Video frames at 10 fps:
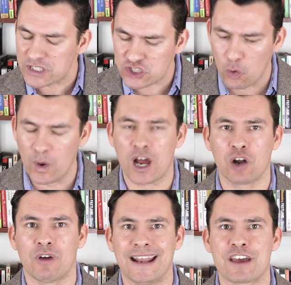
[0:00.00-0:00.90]
what's going
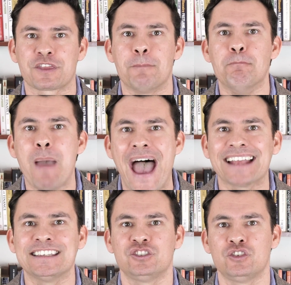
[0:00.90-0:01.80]
on right now, the
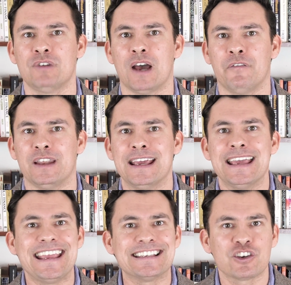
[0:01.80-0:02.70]
magnitude of it
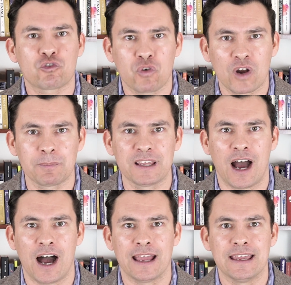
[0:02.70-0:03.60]
is incredibly
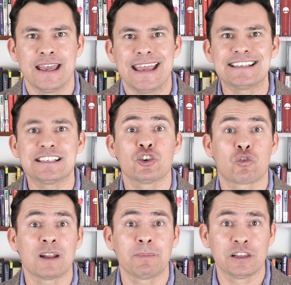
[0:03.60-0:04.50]
high, is
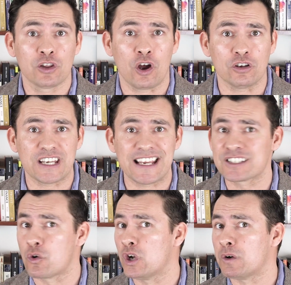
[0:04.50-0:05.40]
incredibly large,
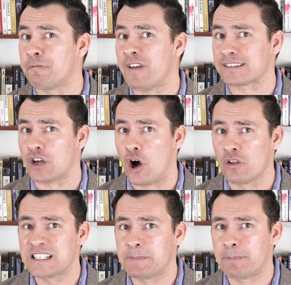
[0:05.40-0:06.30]
is going to affect all these